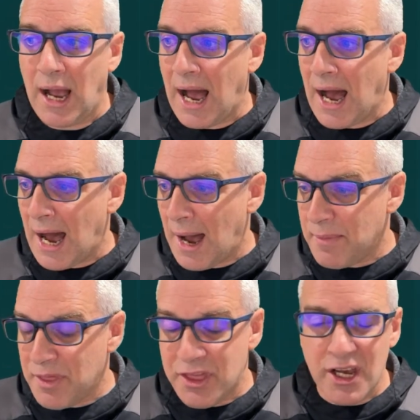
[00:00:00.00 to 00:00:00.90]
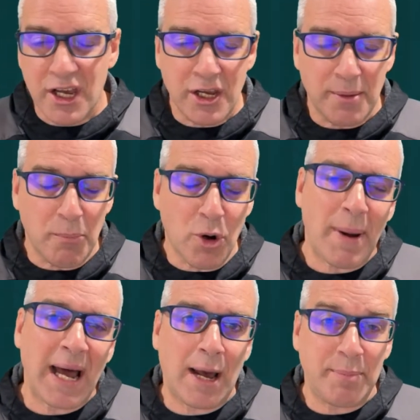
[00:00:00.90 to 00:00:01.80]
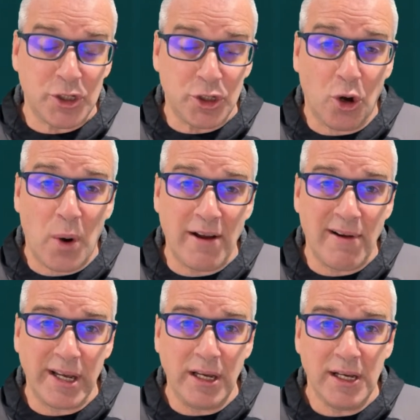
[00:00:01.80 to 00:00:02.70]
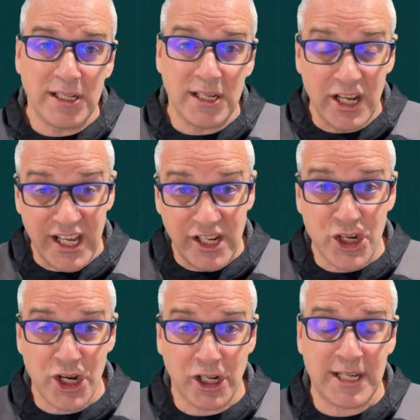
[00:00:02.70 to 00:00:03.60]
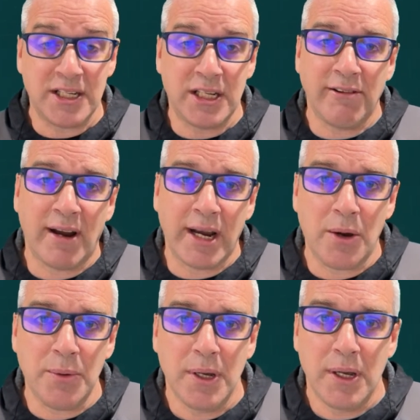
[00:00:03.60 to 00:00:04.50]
The mobile app is not quite ready. It's in internal testing right now.